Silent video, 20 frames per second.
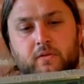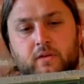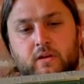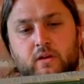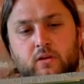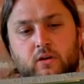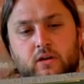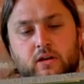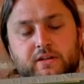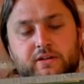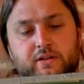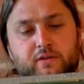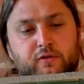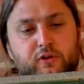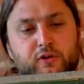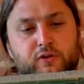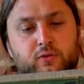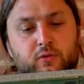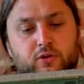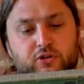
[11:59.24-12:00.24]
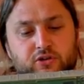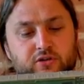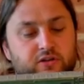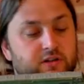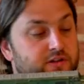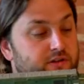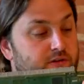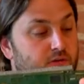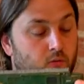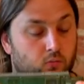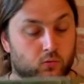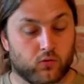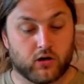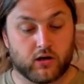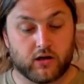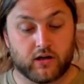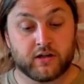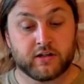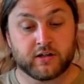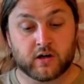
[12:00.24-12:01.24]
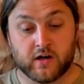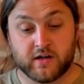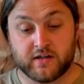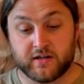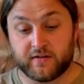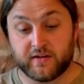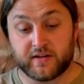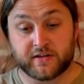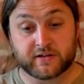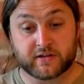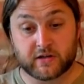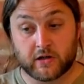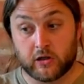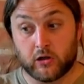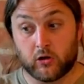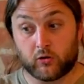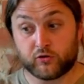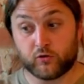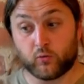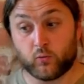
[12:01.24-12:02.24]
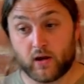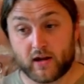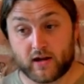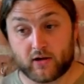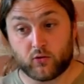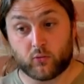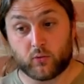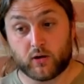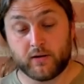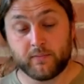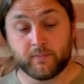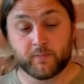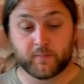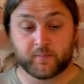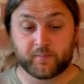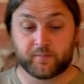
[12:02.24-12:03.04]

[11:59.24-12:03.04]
Now, I guess the first question is, we'll uh, tidy this lot away out the way,